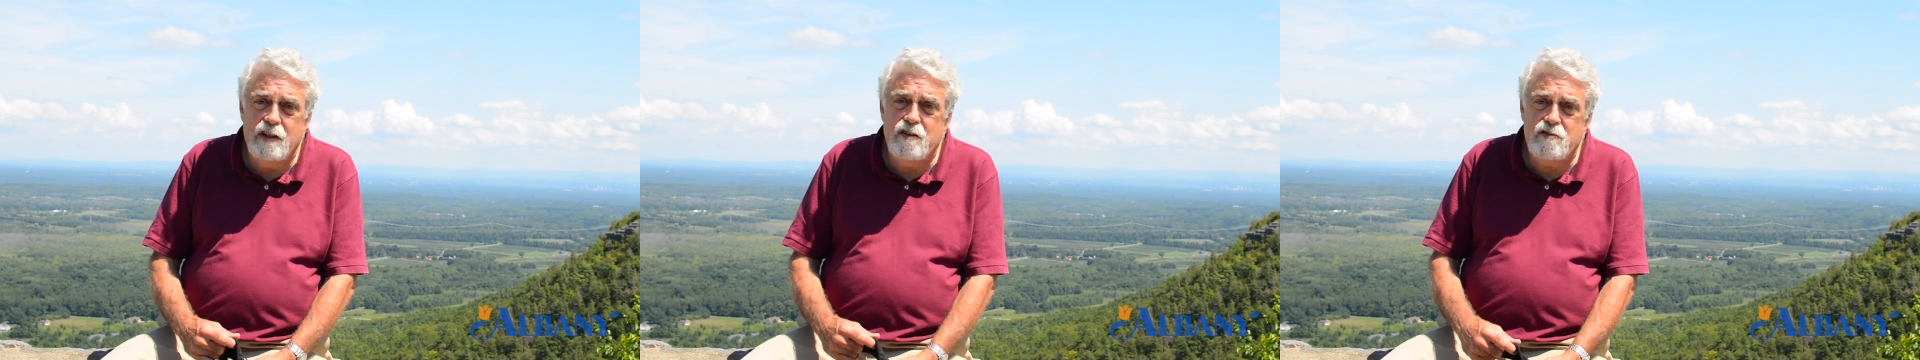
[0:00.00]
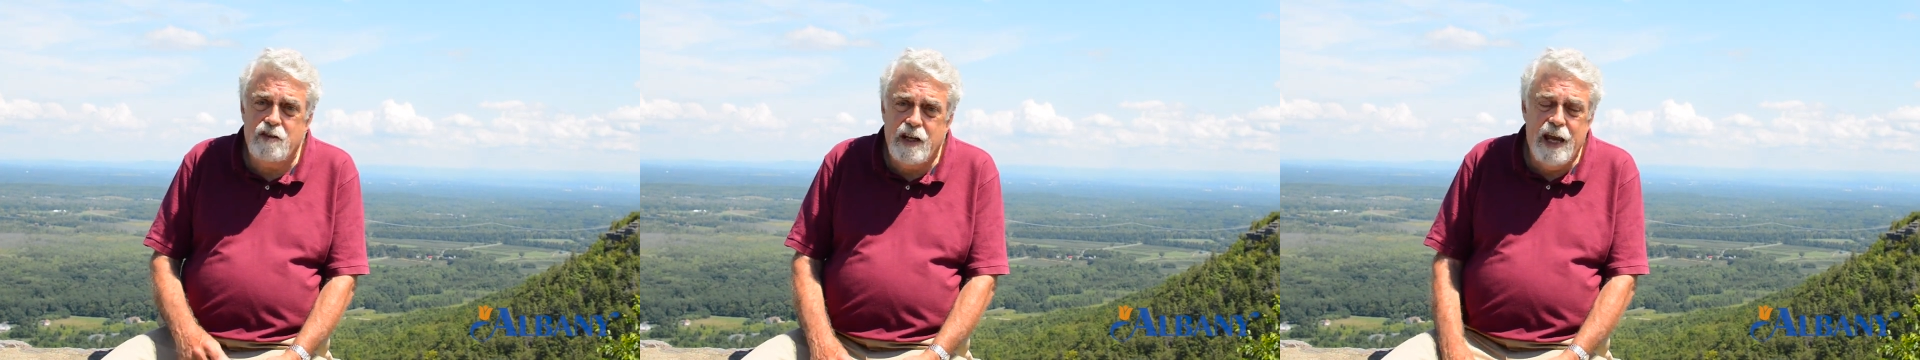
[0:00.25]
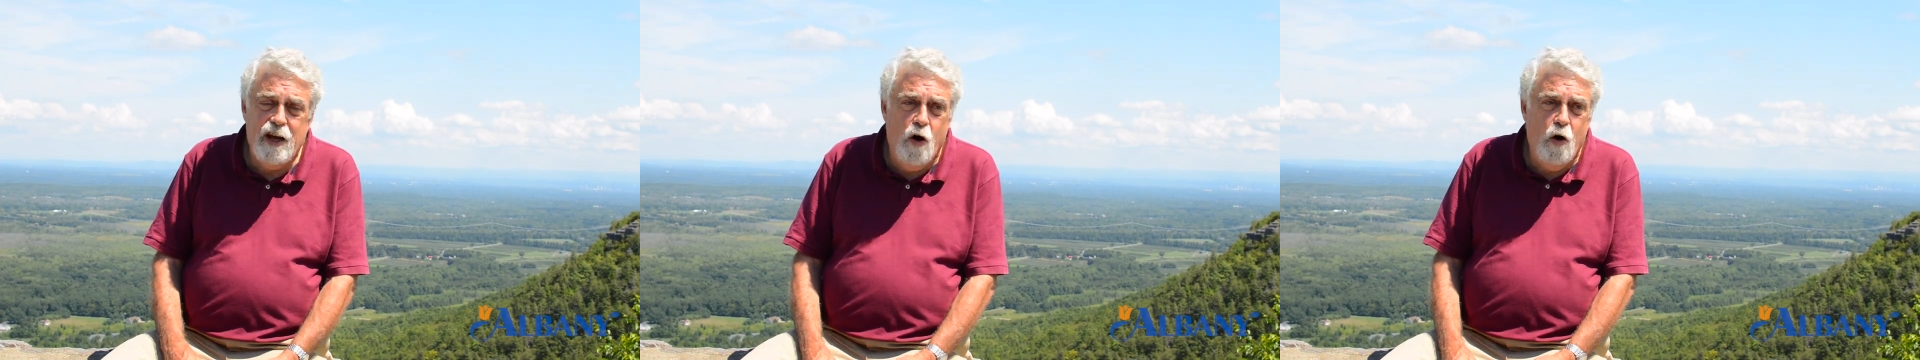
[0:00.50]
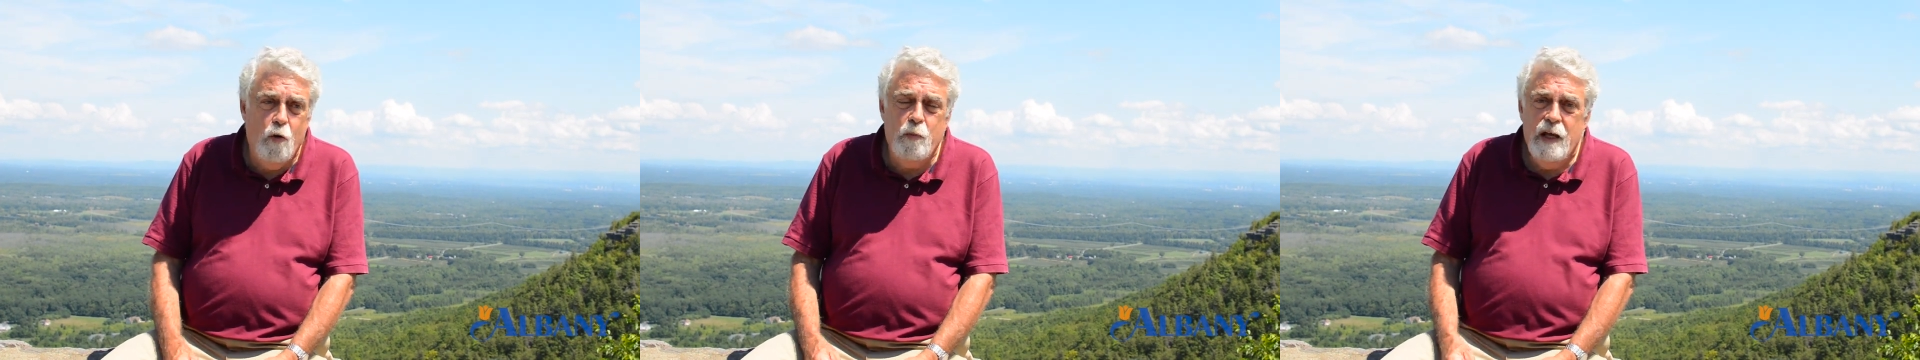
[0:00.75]
and you stay
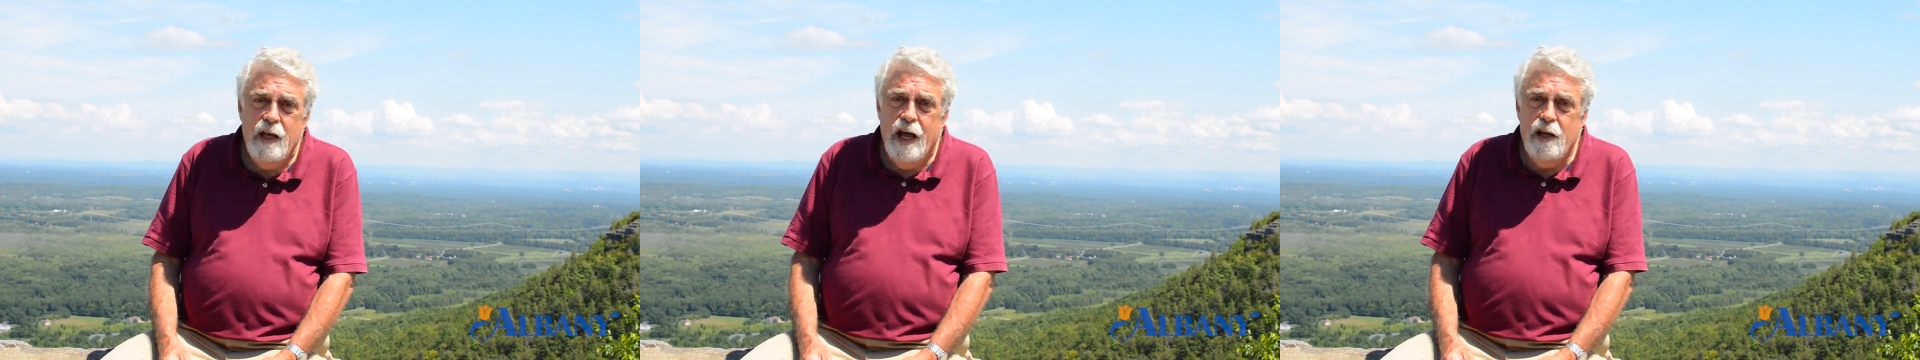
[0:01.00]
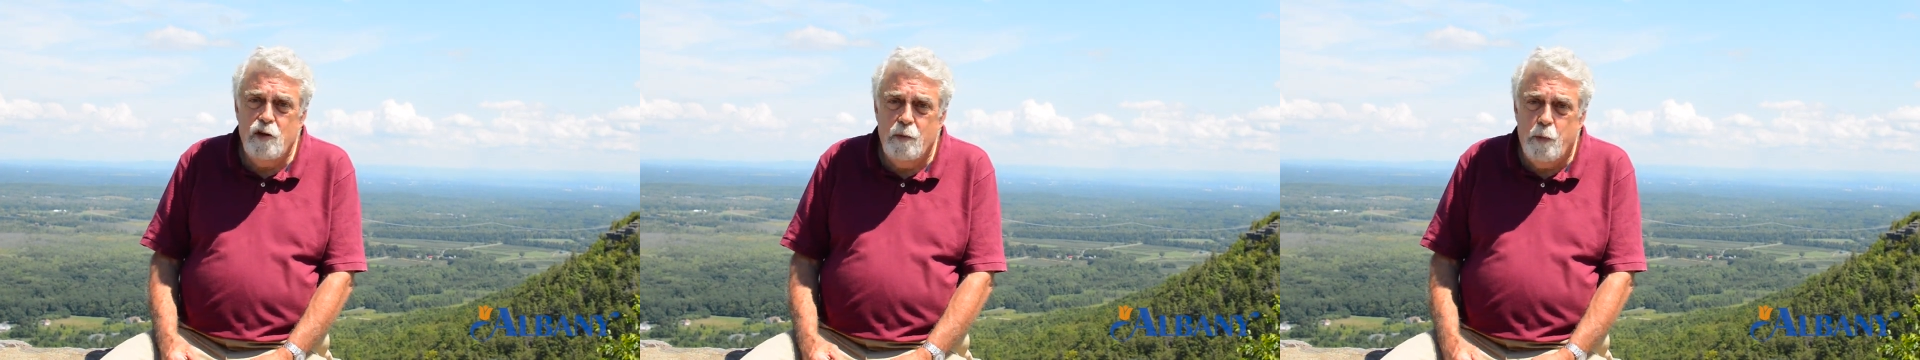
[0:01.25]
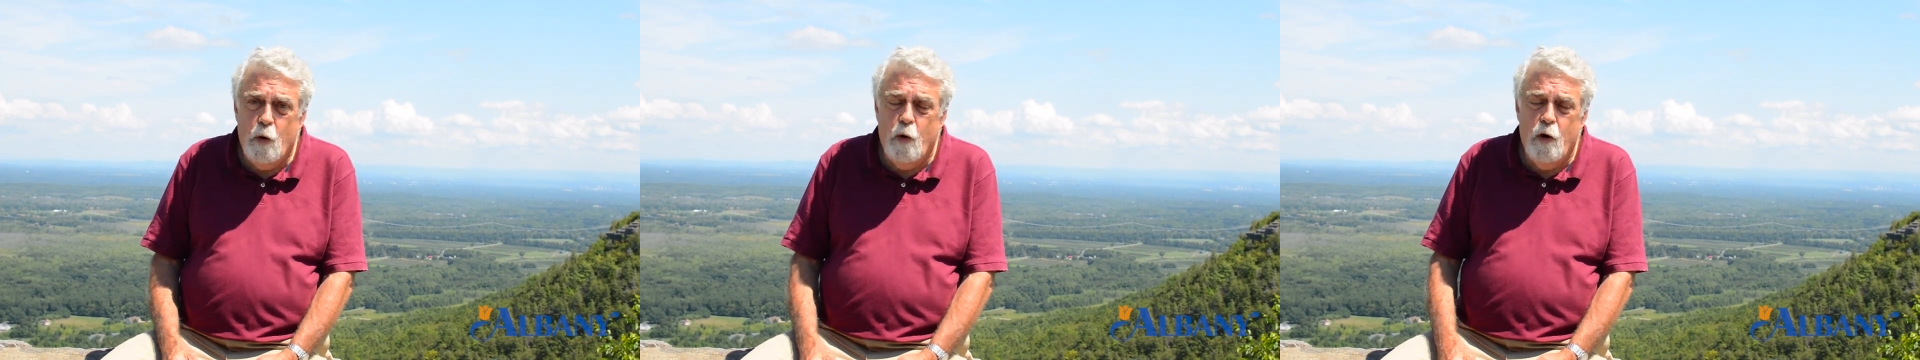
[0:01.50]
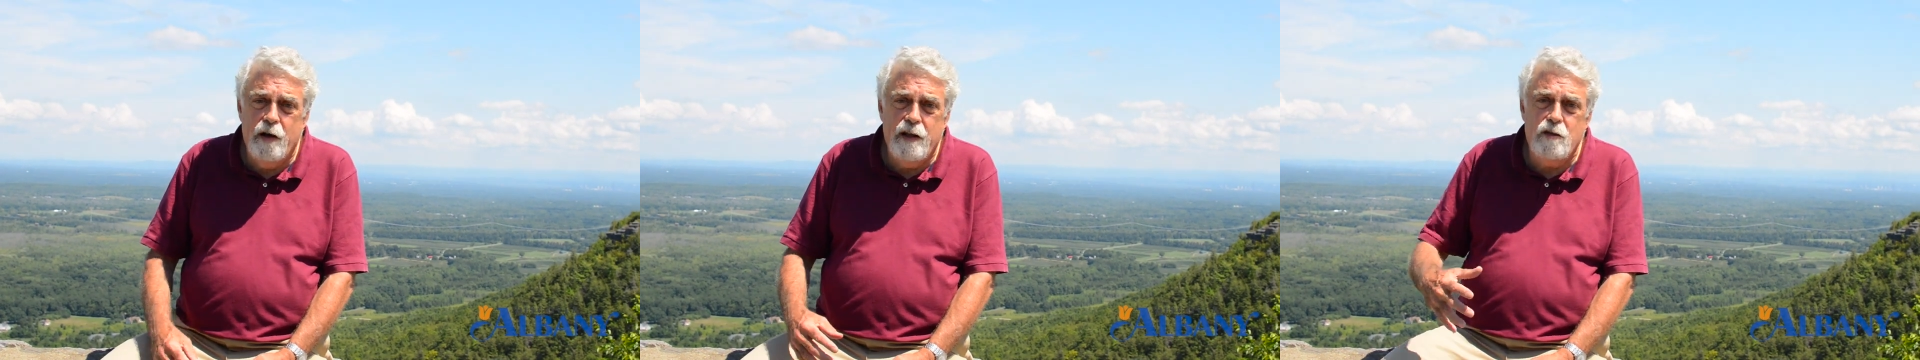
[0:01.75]
home and you're
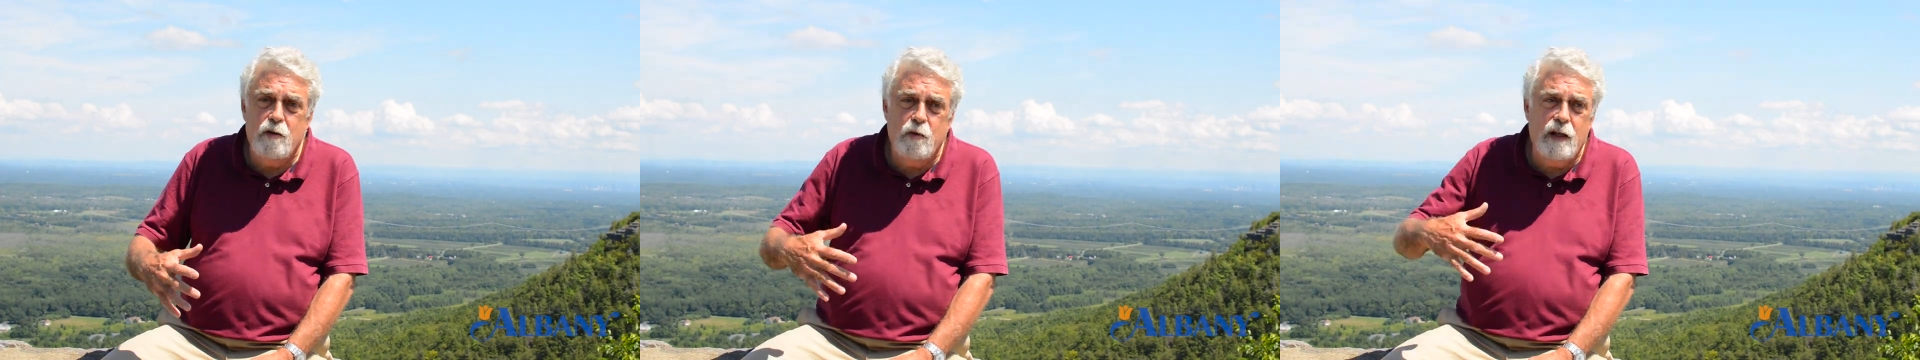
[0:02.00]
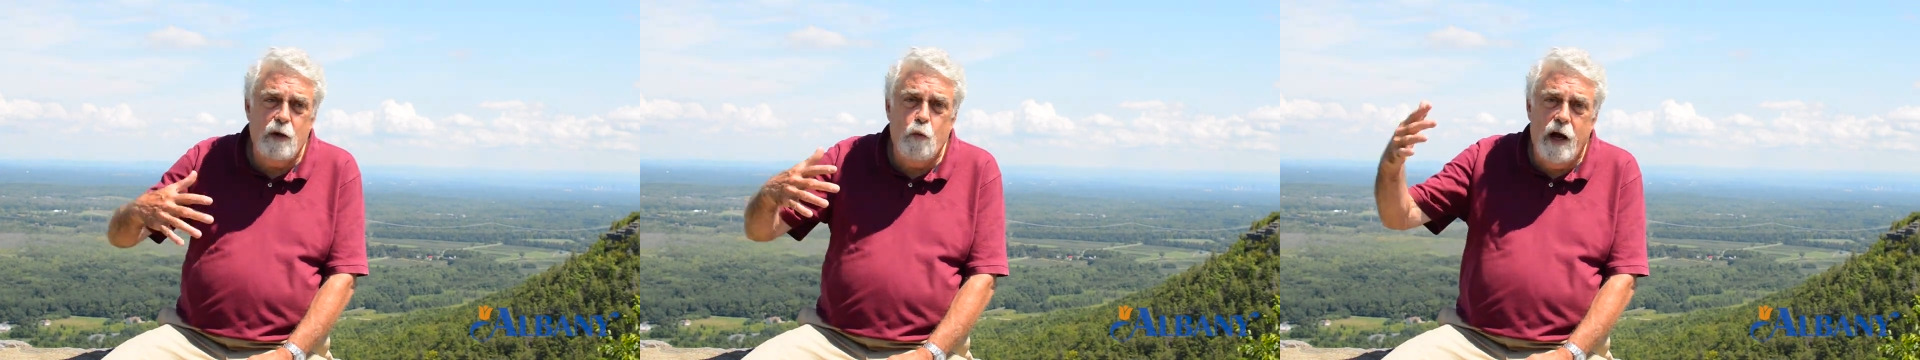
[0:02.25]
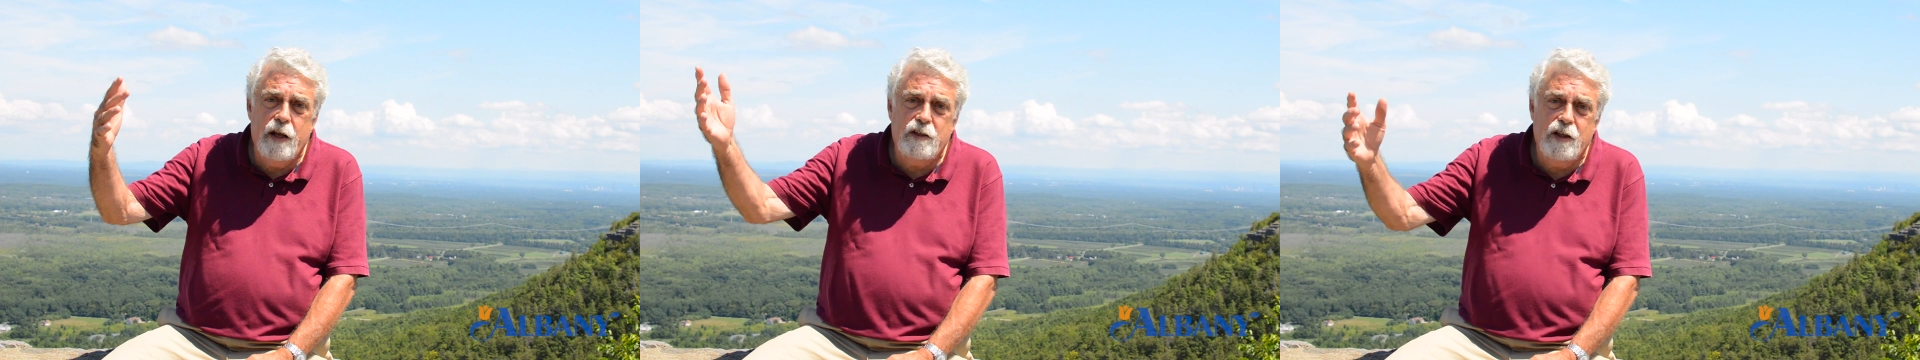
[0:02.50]
bored and you really want it